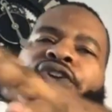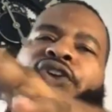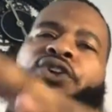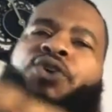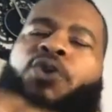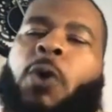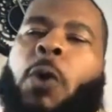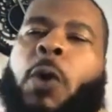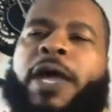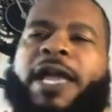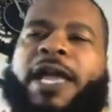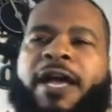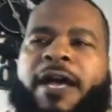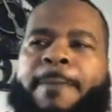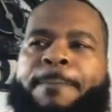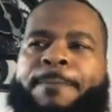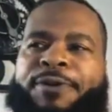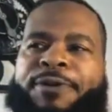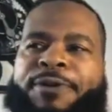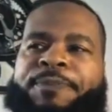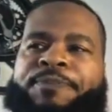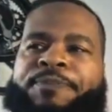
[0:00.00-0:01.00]
when they're growing
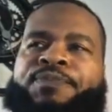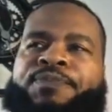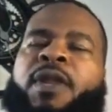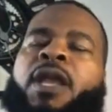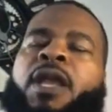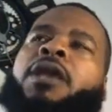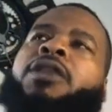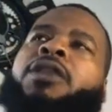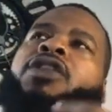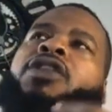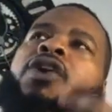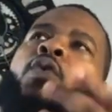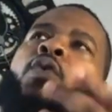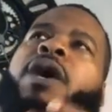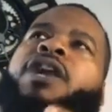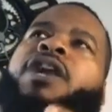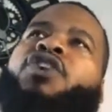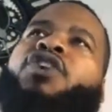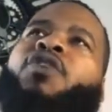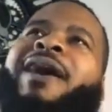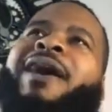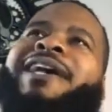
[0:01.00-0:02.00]
up, the
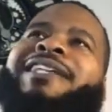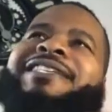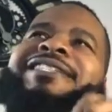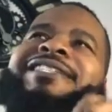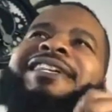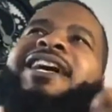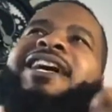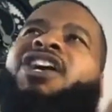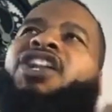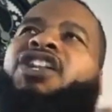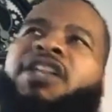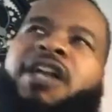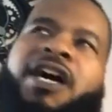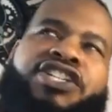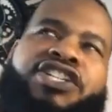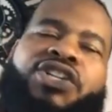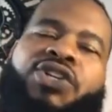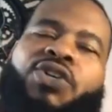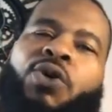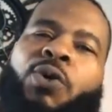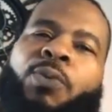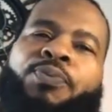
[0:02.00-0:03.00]
one who had
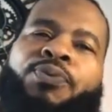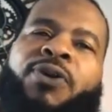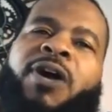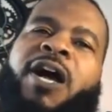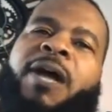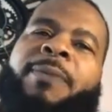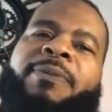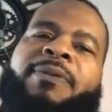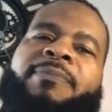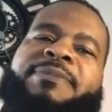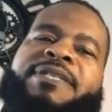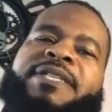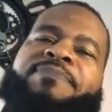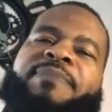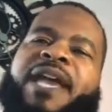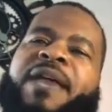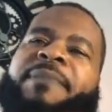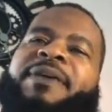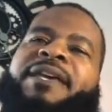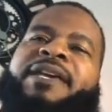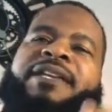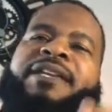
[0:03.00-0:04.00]
psychological problems,
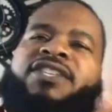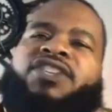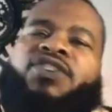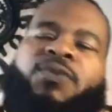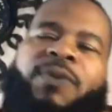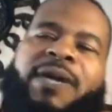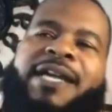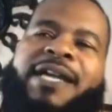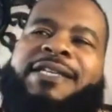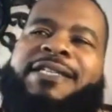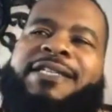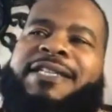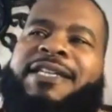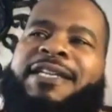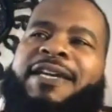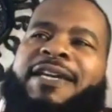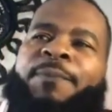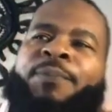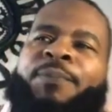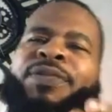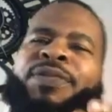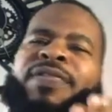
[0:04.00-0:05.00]
maybe he's
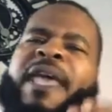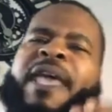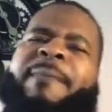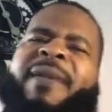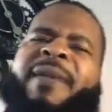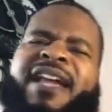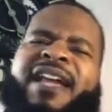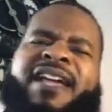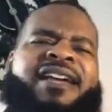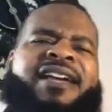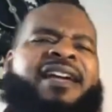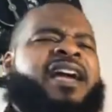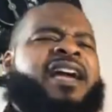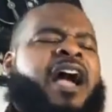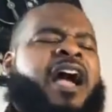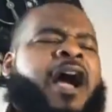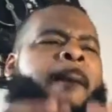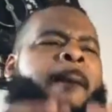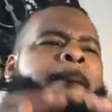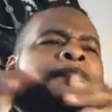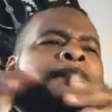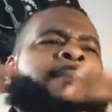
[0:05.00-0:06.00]
crazy. They make
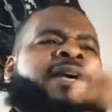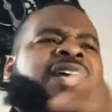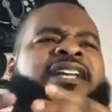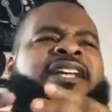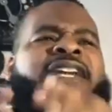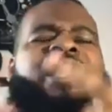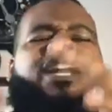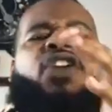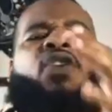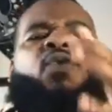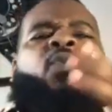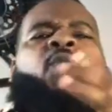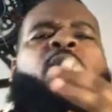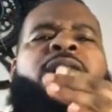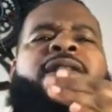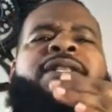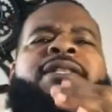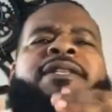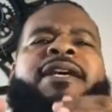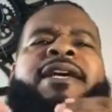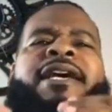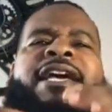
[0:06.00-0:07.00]
a million and
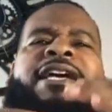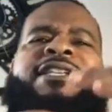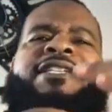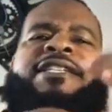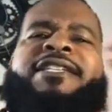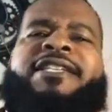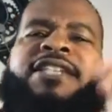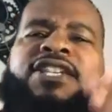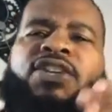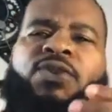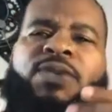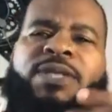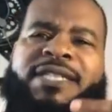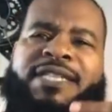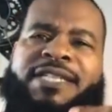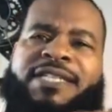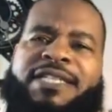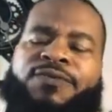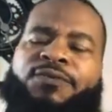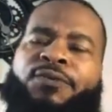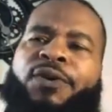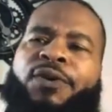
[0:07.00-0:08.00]
one
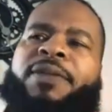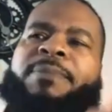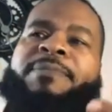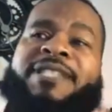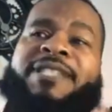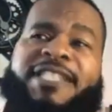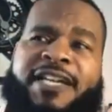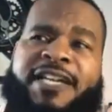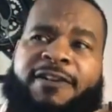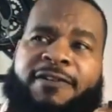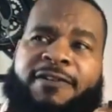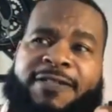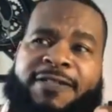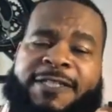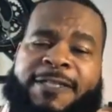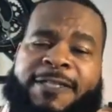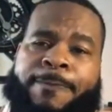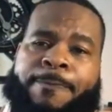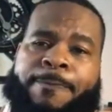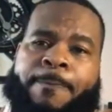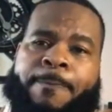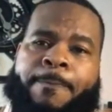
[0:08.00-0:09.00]
excuses for
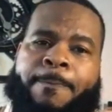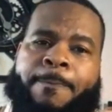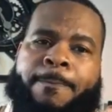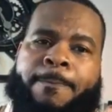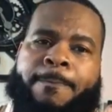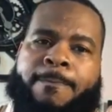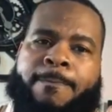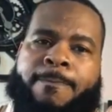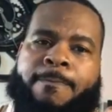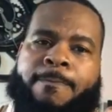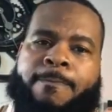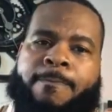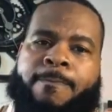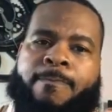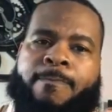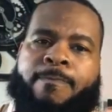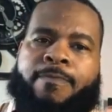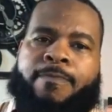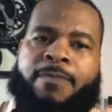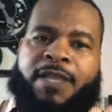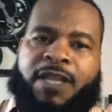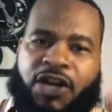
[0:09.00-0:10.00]
themselves.
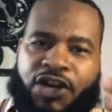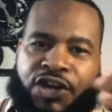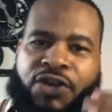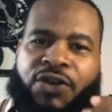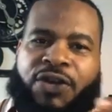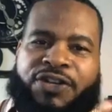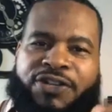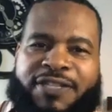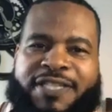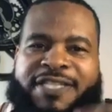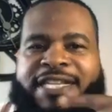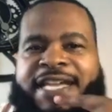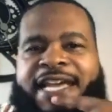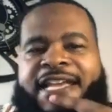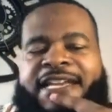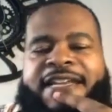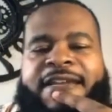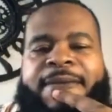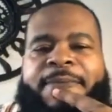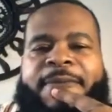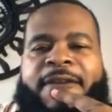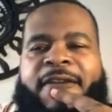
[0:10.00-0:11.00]
Are you
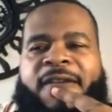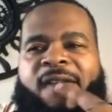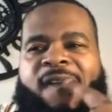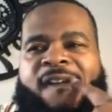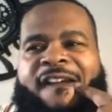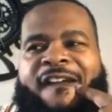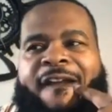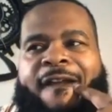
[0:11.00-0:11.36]
understanding me?